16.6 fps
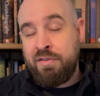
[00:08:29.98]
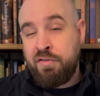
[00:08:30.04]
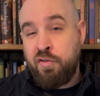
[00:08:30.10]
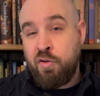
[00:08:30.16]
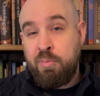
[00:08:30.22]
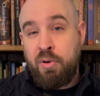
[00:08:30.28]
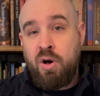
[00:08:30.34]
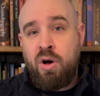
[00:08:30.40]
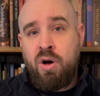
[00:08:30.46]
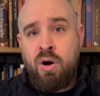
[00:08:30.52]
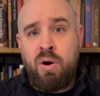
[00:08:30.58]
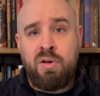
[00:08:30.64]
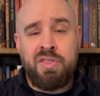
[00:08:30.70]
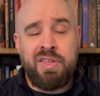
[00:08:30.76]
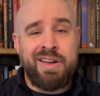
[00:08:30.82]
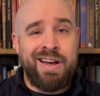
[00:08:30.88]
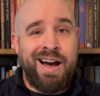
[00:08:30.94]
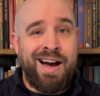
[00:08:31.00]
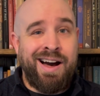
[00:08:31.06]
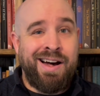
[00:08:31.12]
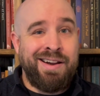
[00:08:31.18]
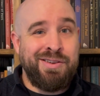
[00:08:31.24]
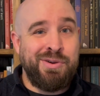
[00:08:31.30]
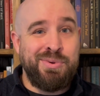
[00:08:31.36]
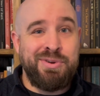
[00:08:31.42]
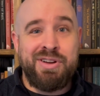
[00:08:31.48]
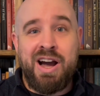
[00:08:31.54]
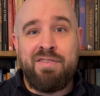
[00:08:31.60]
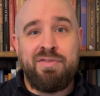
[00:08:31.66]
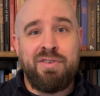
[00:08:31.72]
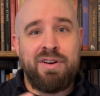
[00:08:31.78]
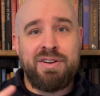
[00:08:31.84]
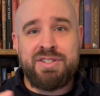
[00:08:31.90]
for Paul, the God who
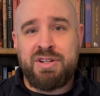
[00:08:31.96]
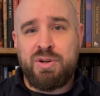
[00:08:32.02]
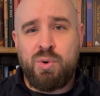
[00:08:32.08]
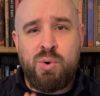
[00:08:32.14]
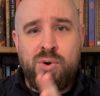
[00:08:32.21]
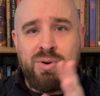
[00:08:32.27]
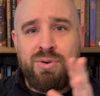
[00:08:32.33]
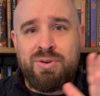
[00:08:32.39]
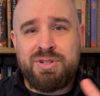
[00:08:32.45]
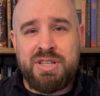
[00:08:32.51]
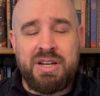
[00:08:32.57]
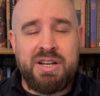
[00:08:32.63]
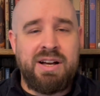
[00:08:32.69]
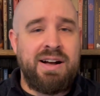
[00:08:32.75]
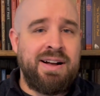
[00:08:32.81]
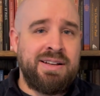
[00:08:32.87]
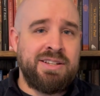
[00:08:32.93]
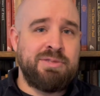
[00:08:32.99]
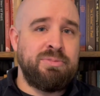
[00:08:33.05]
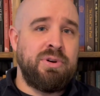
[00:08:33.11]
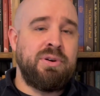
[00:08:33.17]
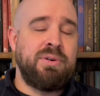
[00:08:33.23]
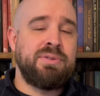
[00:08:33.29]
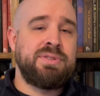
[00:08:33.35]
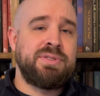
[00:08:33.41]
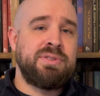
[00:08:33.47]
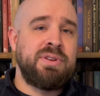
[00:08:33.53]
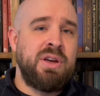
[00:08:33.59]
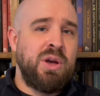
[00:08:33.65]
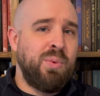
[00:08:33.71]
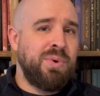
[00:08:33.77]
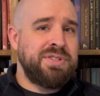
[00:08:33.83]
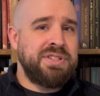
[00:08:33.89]
governs and orders the cosmos
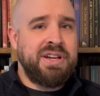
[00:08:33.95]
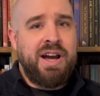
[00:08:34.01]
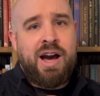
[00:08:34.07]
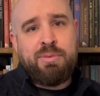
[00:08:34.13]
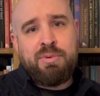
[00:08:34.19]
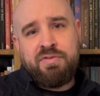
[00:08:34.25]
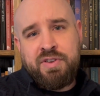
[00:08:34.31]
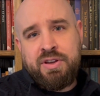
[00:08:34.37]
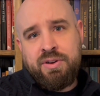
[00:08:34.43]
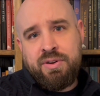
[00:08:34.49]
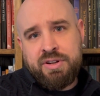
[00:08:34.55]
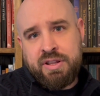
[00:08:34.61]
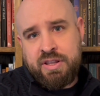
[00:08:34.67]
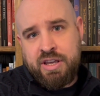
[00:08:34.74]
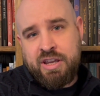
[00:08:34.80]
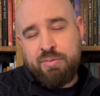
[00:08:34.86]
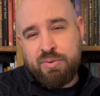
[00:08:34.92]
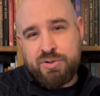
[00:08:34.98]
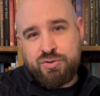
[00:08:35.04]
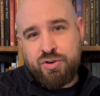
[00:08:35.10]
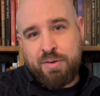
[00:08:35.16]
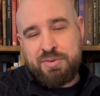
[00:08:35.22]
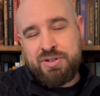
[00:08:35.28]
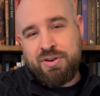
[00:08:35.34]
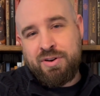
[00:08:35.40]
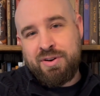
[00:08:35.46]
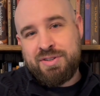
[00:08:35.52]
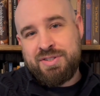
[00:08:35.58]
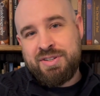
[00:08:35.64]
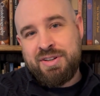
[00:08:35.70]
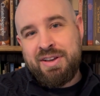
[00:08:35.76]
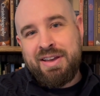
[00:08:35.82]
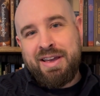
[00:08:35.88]
was the God revealed in the Hebrew
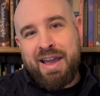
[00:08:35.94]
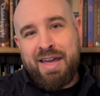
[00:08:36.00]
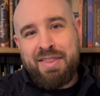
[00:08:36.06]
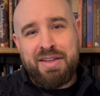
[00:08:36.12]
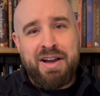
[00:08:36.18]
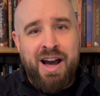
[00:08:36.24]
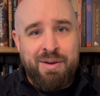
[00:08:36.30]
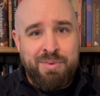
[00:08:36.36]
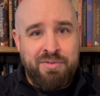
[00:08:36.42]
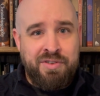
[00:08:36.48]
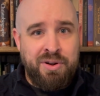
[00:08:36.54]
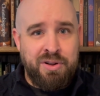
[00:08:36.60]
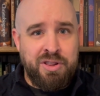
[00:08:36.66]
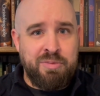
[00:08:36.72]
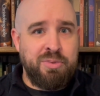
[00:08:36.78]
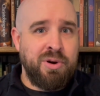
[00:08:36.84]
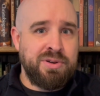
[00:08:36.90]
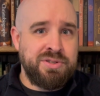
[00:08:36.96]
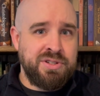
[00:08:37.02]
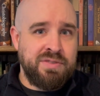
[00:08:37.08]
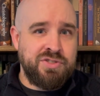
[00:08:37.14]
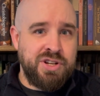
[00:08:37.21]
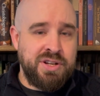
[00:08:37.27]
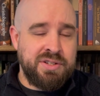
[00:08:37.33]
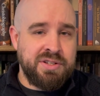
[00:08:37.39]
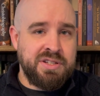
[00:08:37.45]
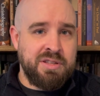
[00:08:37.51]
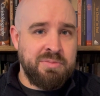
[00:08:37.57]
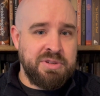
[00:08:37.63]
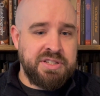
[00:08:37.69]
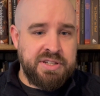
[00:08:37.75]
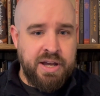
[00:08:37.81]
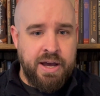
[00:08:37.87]
Scriptures and the God revealed in the person of Jesus the
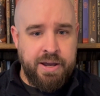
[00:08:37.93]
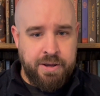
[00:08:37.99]
Messiah.